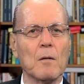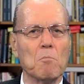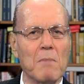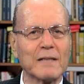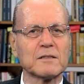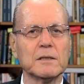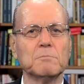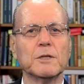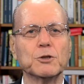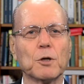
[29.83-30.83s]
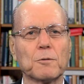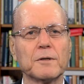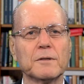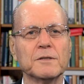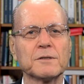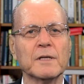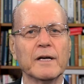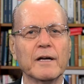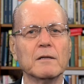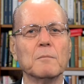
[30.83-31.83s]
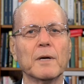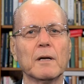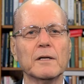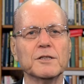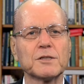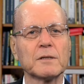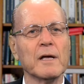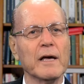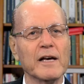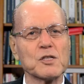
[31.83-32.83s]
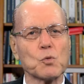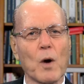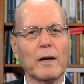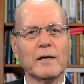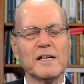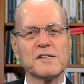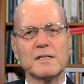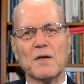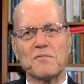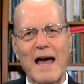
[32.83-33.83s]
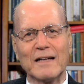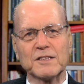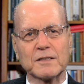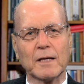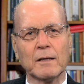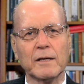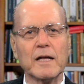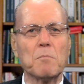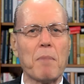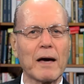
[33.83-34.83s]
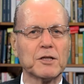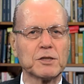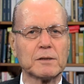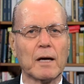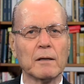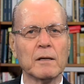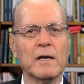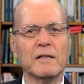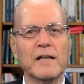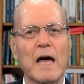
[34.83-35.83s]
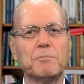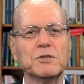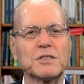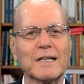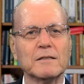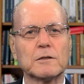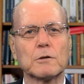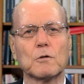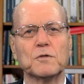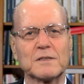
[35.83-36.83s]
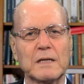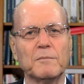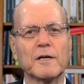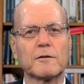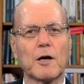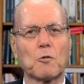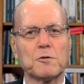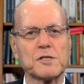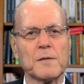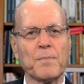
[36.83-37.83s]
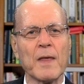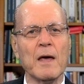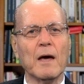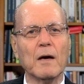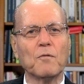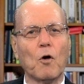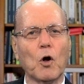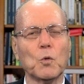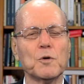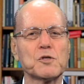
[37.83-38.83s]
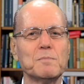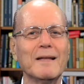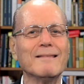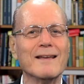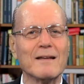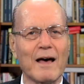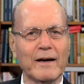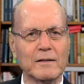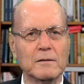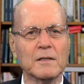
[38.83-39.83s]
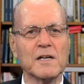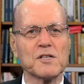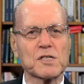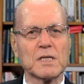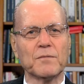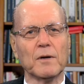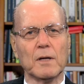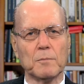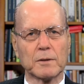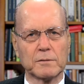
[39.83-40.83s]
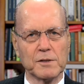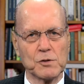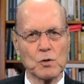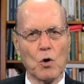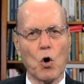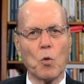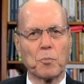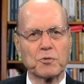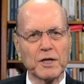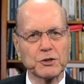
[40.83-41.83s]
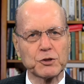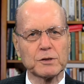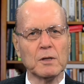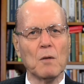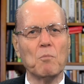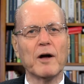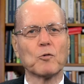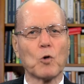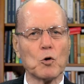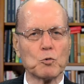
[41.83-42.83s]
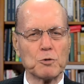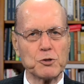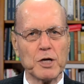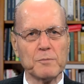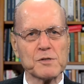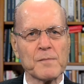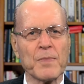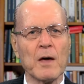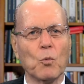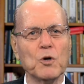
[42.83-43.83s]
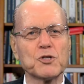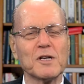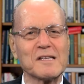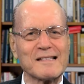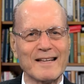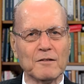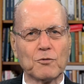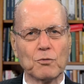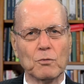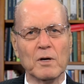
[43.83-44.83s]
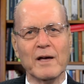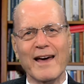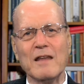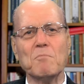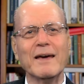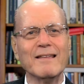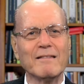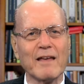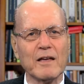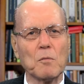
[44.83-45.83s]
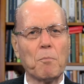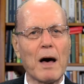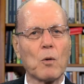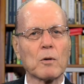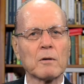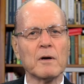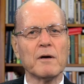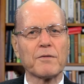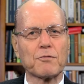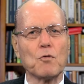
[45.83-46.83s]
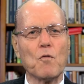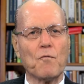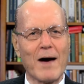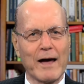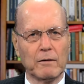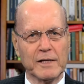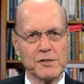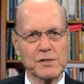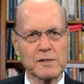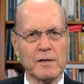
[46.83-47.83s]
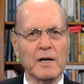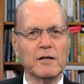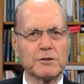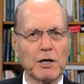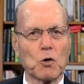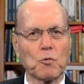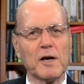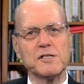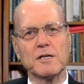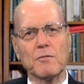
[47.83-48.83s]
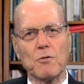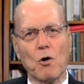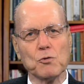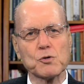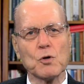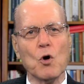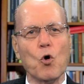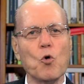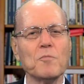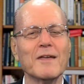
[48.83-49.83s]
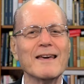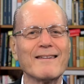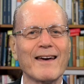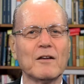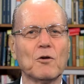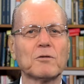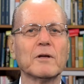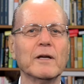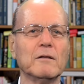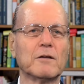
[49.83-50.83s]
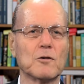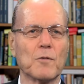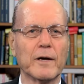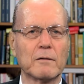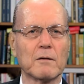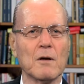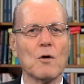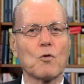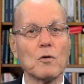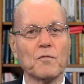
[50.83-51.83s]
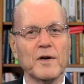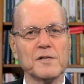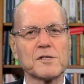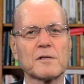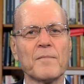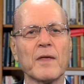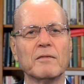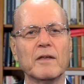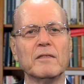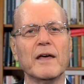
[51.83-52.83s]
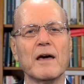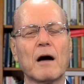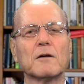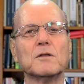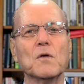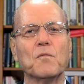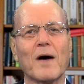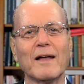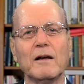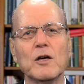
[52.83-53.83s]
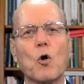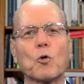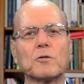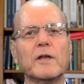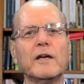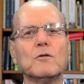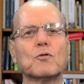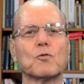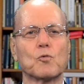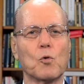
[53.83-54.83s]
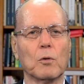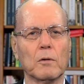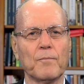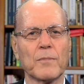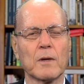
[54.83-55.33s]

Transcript: Muslim majorities in the Middle East, as well as in Afghanistan and Pakistan, the epicenter of Islamic terrorism, have always been denied civil liberties, oppressed by rogue regimes which ascend to and maintain power through violence, terrorizing those whom they cannot integrate, convinced that they are divinely ordained to rule.